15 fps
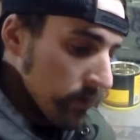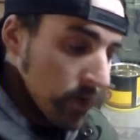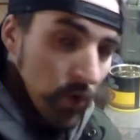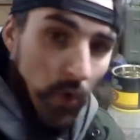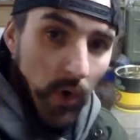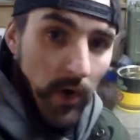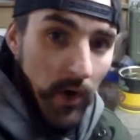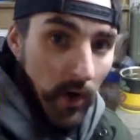
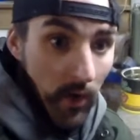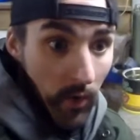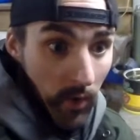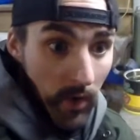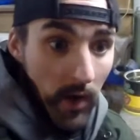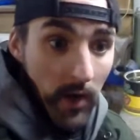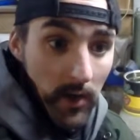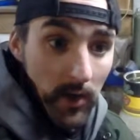shorter or
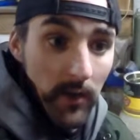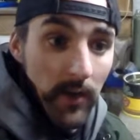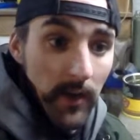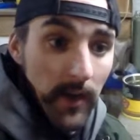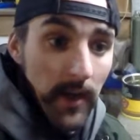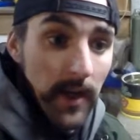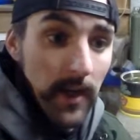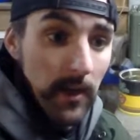longer than
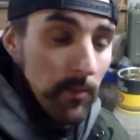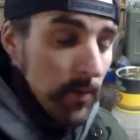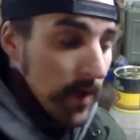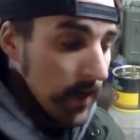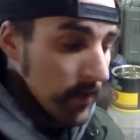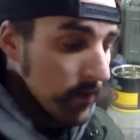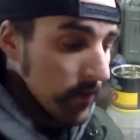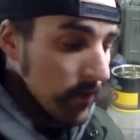they need to
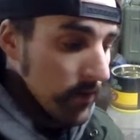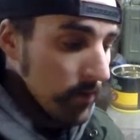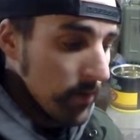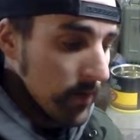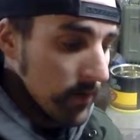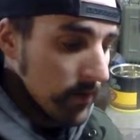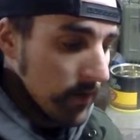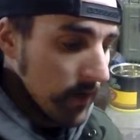be, so it's
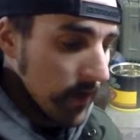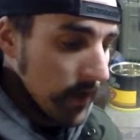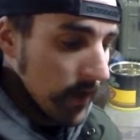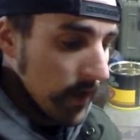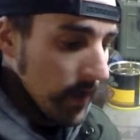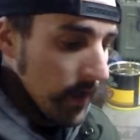pretty slick.